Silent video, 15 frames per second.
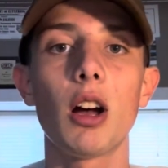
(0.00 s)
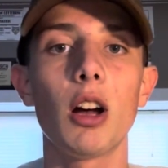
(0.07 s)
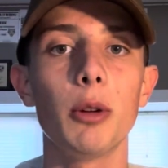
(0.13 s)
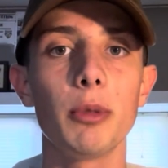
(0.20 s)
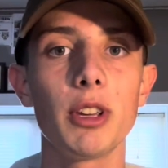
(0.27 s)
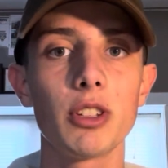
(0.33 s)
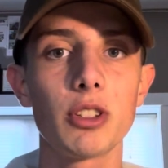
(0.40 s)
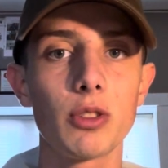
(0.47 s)

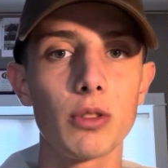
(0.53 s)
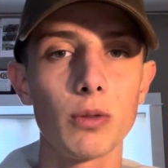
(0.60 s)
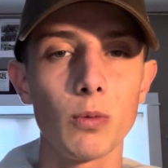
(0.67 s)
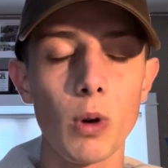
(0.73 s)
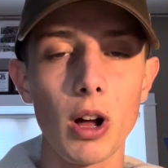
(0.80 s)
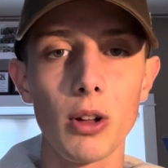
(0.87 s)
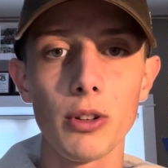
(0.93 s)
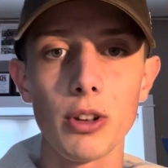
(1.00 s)
He's
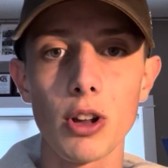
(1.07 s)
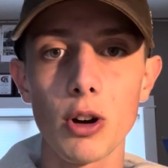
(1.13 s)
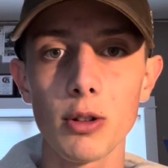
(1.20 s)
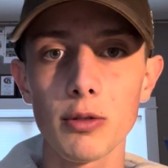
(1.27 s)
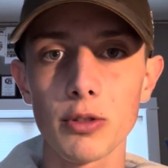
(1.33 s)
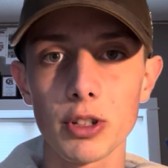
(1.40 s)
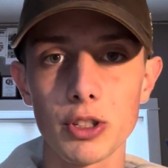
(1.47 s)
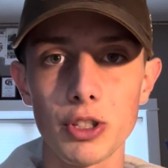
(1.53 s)
well known
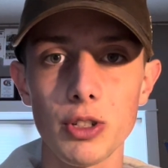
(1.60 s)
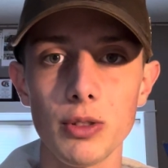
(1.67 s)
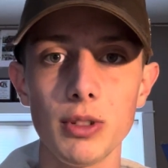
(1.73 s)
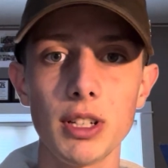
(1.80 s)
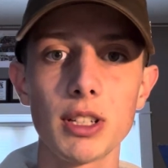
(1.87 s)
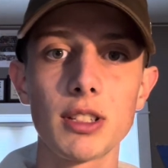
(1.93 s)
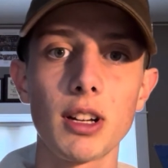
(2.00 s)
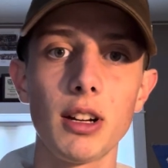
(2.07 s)
for his unique
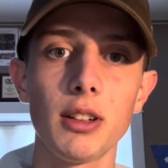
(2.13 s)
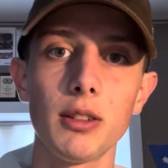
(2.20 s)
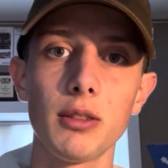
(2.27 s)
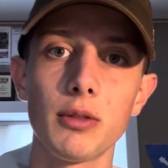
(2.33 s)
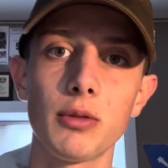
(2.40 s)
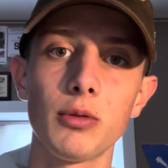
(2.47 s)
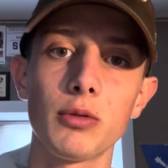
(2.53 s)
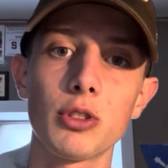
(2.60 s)
style
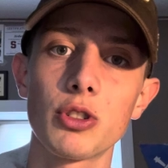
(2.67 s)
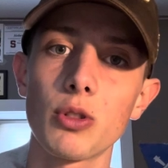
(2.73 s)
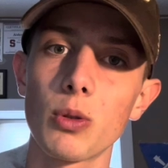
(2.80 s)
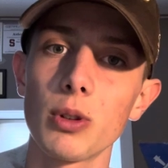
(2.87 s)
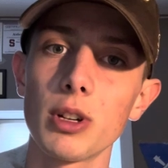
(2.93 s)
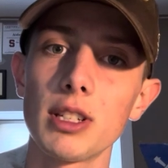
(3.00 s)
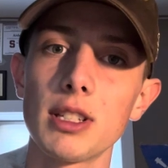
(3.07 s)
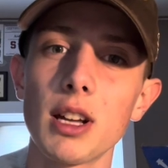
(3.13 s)
of
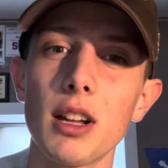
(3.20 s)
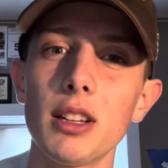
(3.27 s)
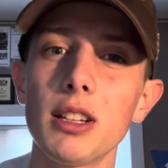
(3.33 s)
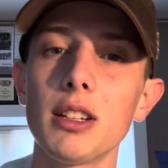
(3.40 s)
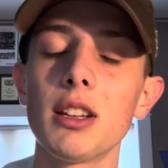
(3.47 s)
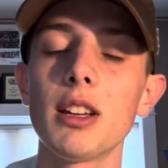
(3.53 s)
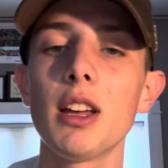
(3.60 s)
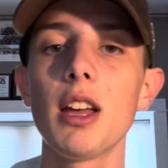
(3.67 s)

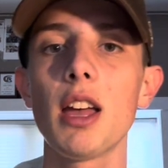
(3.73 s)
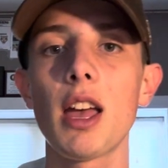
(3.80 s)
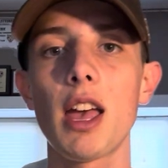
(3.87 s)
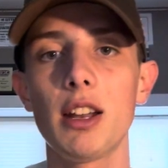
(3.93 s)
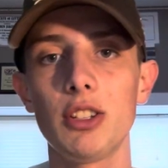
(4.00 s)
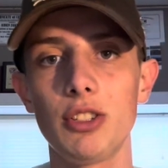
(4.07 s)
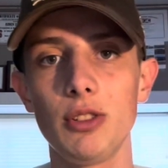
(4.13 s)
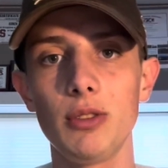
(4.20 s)
storytelling and
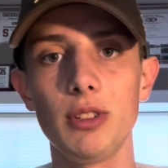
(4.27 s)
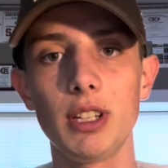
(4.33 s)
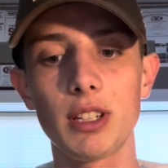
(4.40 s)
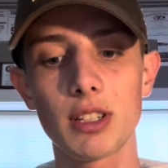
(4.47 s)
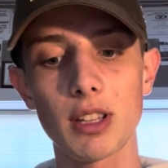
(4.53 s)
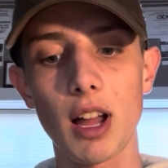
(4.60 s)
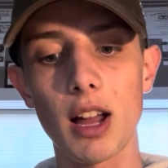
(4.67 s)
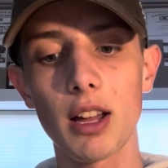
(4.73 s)
his unique
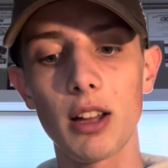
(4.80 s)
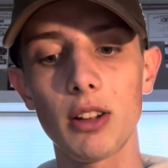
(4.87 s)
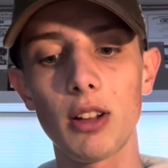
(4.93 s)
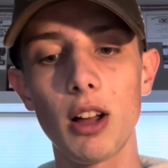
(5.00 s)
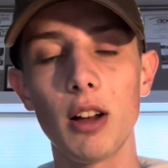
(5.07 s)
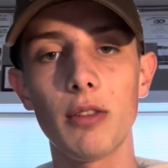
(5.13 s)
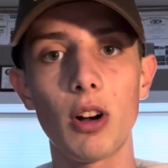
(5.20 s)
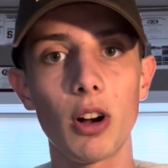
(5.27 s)
style
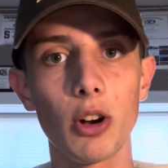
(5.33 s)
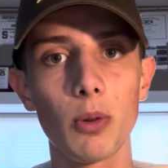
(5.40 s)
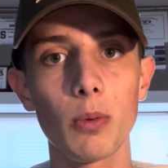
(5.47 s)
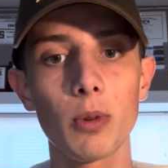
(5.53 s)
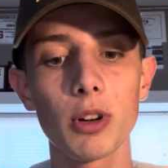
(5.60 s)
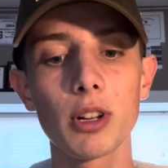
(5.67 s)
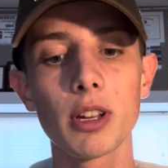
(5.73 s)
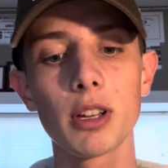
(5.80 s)
of
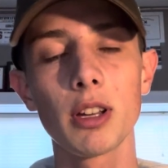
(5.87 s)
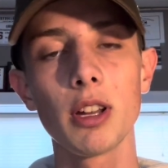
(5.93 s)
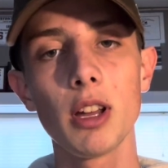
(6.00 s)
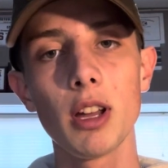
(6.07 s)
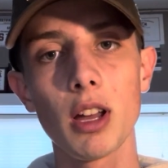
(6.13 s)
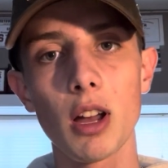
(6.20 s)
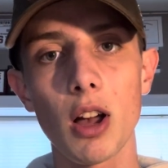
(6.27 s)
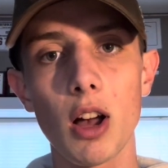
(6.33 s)
artwork.
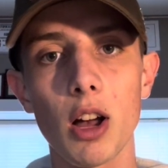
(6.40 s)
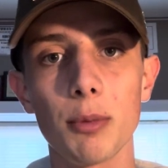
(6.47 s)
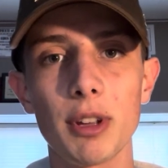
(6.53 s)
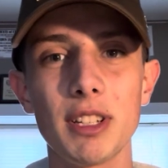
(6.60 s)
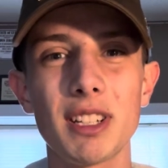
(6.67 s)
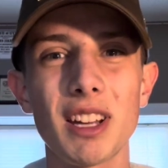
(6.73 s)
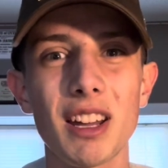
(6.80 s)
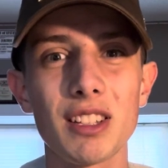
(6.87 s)
He
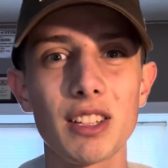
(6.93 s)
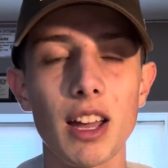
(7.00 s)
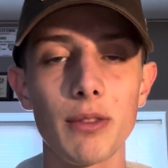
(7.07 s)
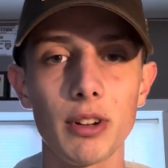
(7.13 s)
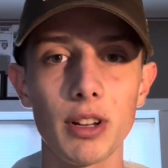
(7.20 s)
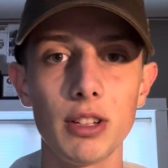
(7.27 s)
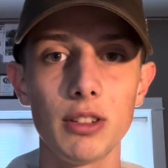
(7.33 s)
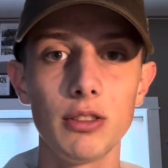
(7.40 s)
tends
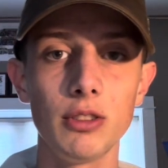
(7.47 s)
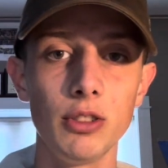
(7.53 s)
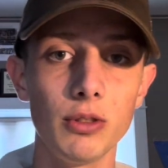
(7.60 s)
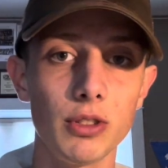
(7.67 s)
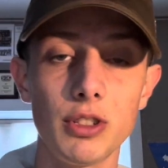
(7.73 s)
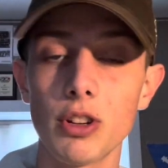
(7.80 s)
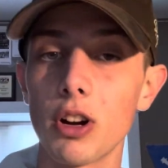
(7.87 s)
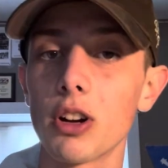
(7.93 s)
to use
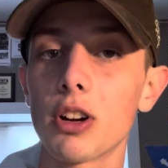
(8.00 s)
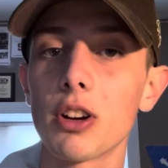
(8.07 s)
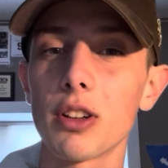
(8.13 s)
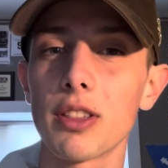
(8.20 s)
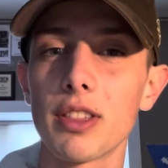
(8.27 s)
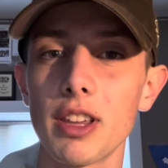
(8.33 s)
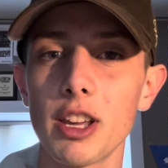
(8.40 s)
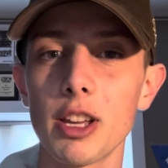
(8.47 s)
darker
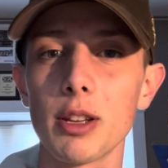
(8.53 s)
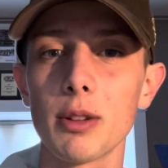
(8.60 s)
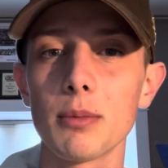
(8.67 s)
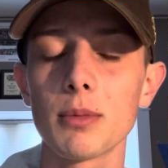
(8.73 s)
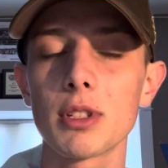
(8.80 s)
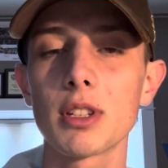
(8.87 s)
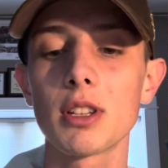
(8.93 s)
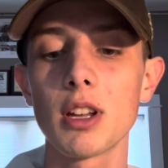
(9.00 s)

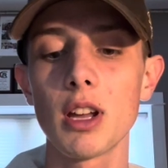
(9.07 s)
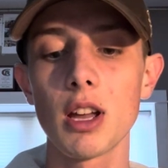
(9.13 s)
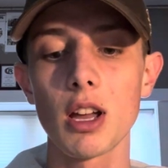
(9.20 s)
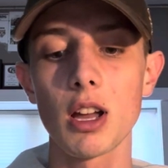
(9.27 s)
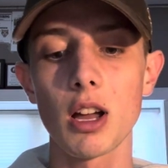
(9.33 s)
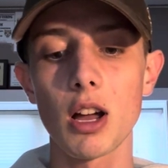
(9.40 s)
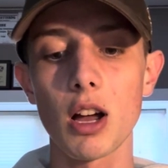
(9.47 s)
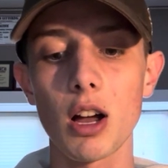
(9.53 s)
themes
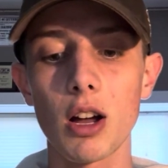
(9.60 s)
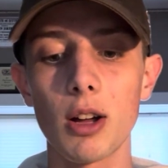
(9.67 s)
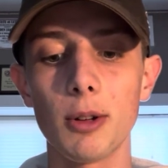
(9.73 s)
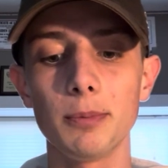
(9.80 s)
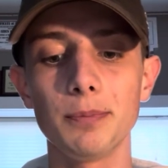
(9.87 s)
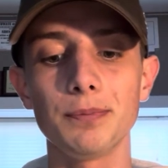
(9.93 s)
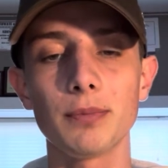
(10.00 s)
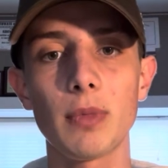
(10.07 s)

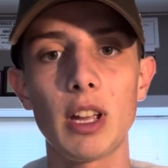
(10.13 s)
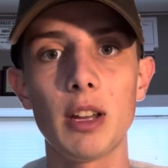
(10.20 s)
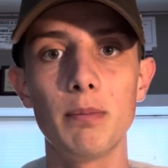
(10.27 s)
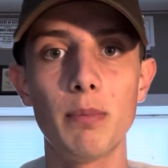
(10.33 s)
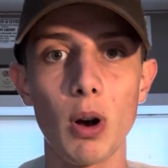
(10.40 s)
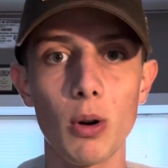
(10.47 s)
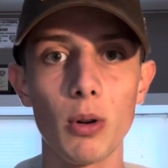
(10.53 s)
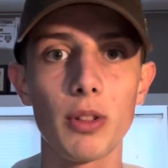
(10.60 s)
in
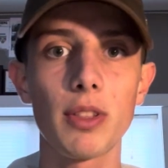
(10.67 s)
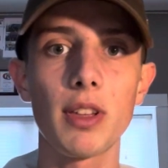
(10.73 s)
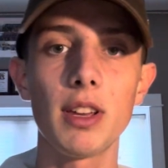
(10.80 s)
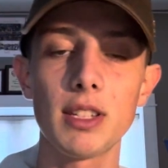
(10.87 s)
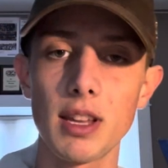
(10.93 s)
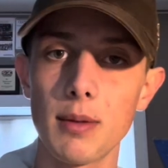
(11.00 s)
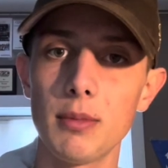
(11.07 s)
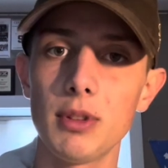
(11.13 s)
both
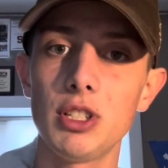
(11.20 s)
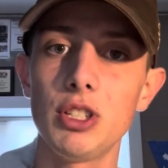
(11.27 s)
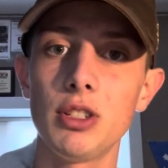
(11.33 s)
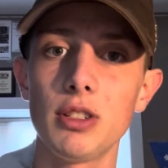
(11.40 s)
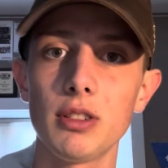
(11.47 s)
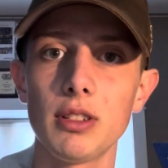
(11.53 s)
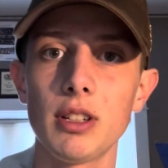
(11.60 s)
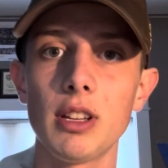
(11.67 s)
his
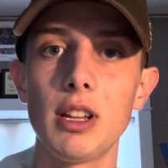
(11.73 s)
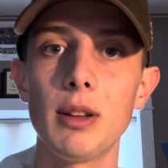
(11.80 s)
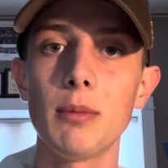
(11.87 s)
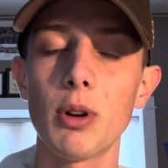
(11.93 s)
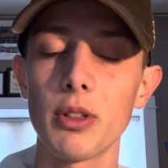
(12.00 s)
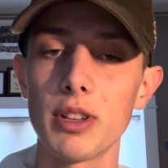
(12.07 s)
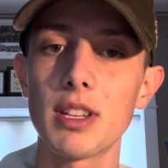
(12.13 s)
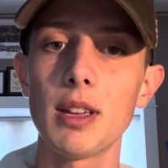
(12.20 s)

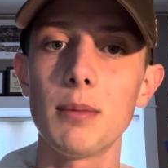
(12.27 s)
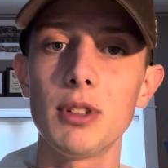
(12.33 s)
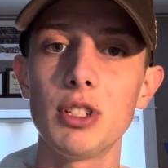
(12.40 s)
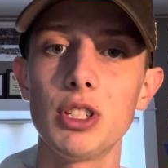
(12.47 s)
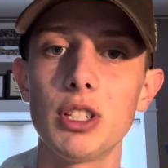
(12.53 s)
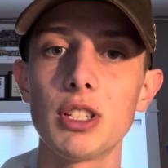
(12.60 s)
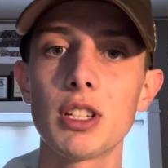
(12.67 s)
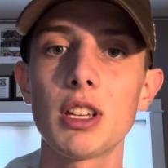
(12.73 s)

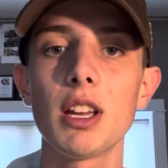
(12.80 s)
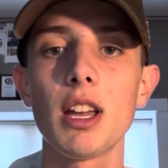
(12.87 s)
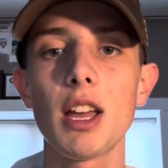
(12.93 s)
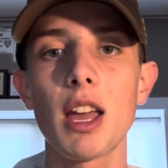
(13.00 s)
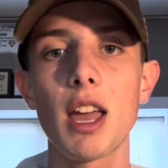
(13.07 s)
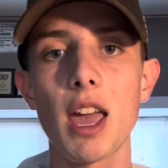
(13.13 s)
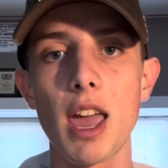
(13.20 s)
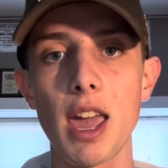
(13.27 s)
images
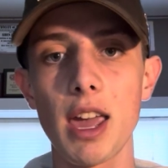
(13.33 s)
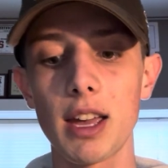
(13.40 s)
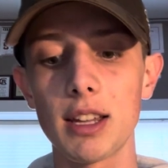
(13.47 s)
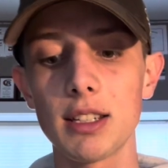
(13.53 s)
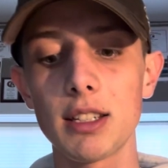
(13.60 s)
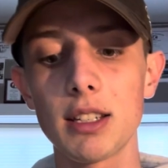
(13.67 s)
and